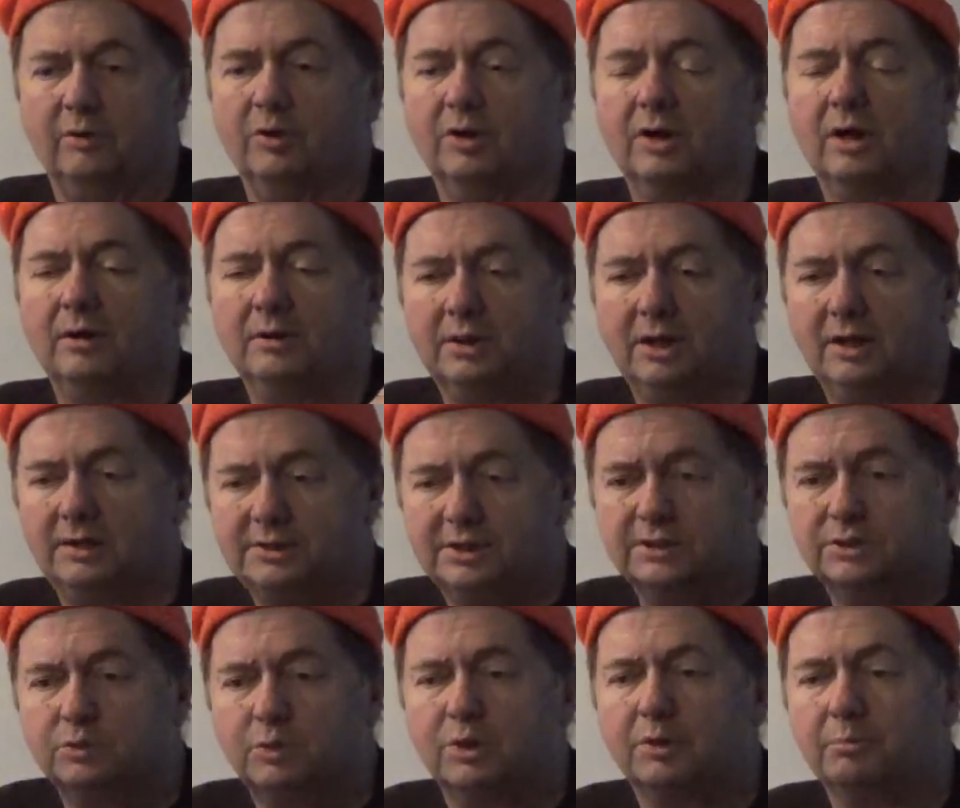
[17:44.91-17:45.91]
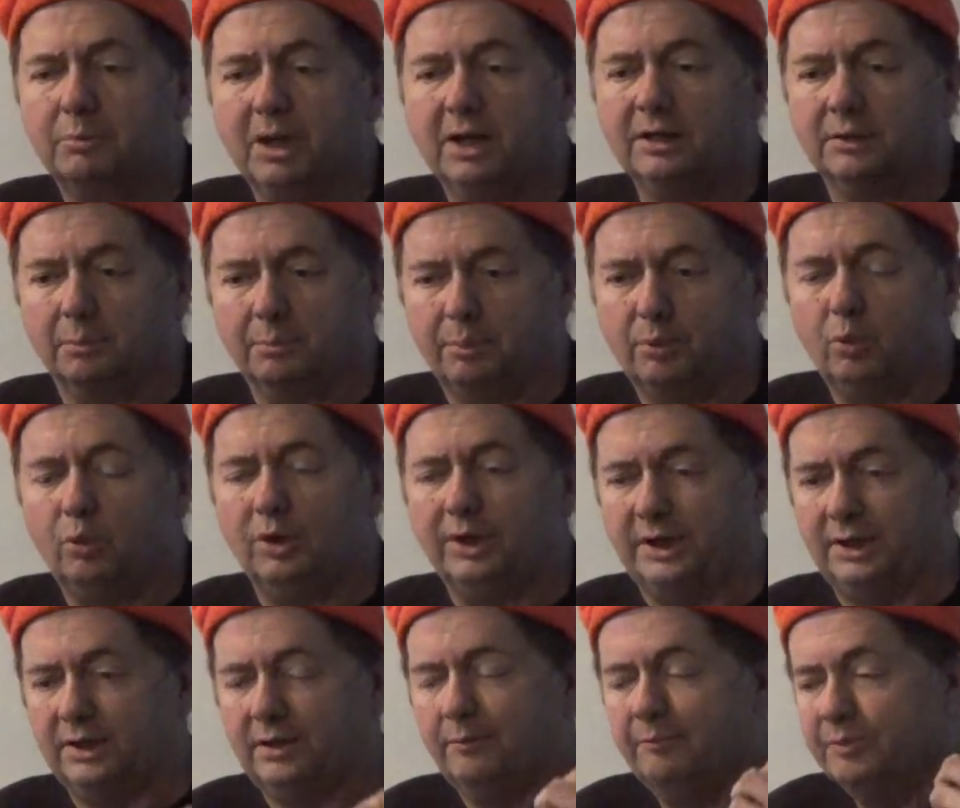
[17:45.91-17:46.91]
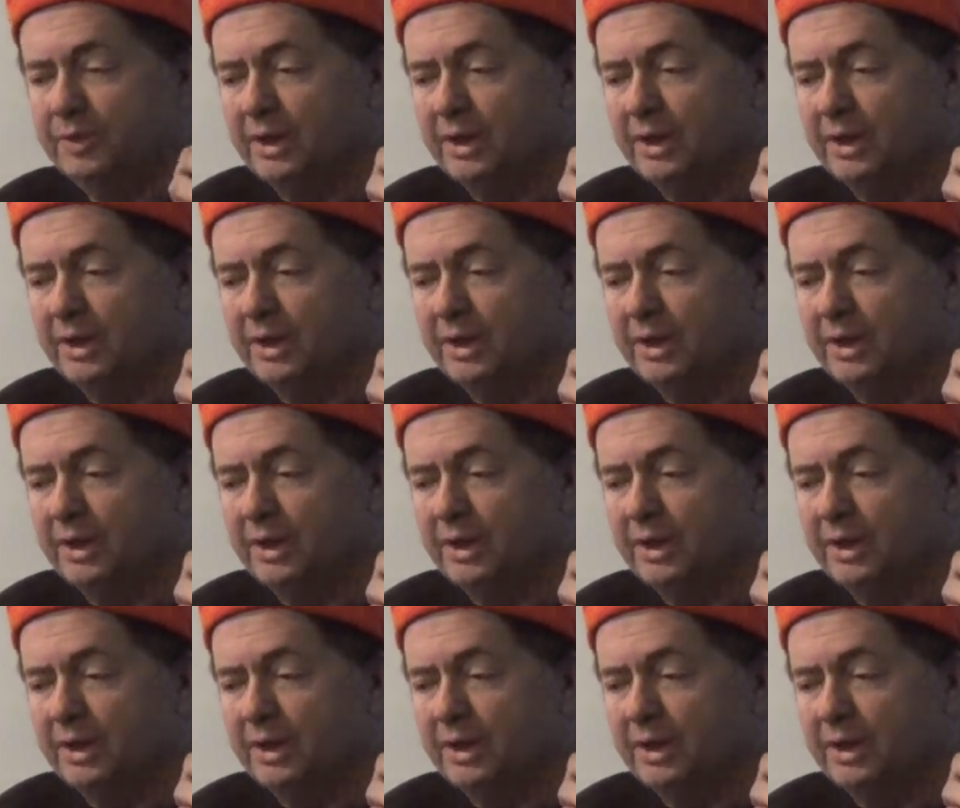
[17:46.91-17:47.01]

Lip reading: I just want to make the point.